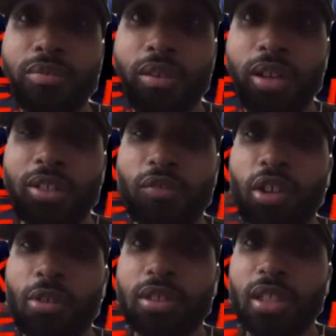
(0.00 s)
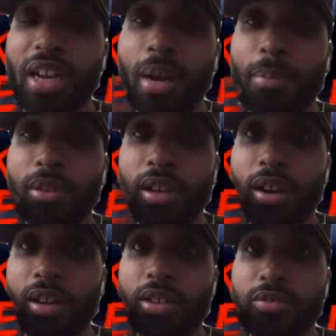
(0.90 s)
against Flair was not up on the
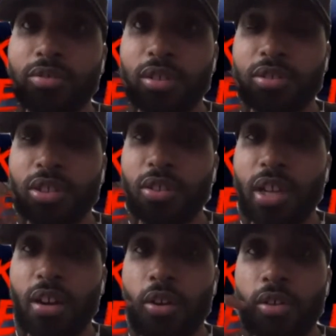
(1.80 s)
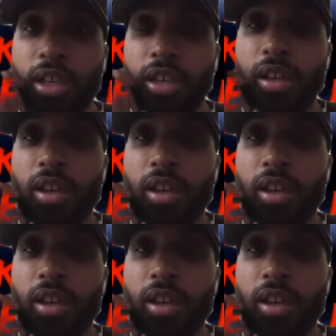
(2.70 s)
card because you, you still had Hogan,